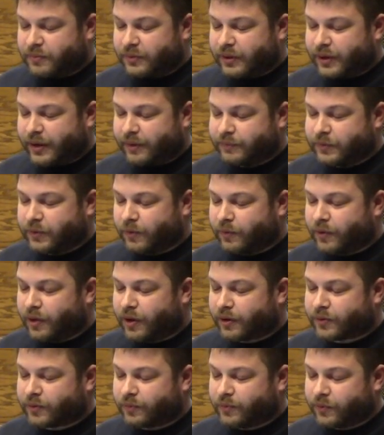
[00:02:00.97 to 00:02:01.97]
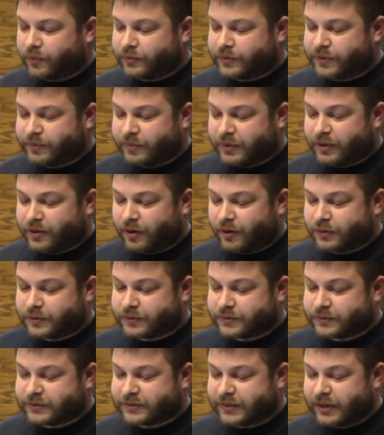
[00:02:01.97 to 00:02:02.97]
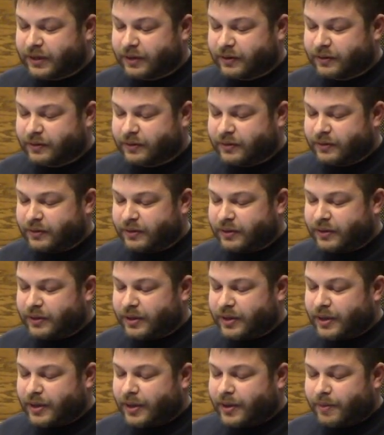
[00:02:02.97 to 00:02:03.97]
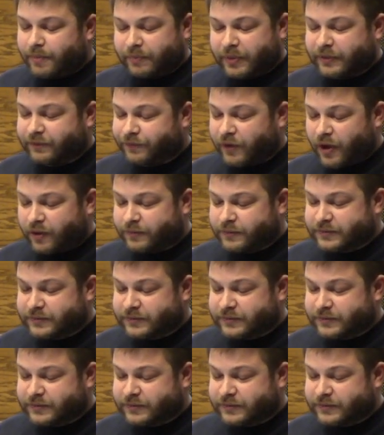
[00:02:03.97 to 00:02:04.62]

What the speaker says: I am no longer worthy to be called your son.' But the father